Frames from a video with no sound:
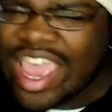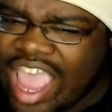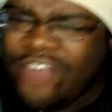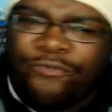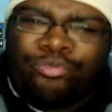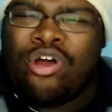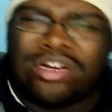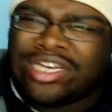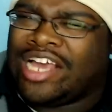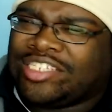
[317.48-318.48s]
If
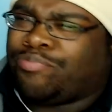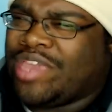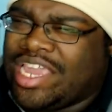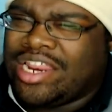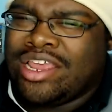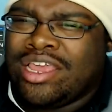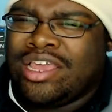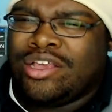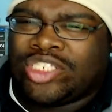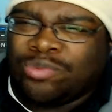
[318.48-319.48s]
Brook does beat
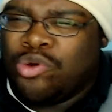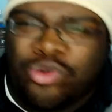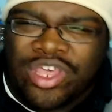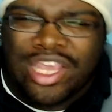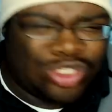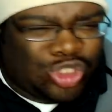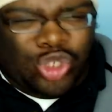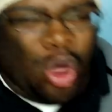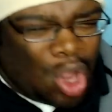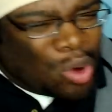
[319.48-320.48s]
Smoothie in
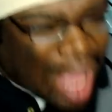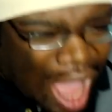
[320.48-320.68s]
solo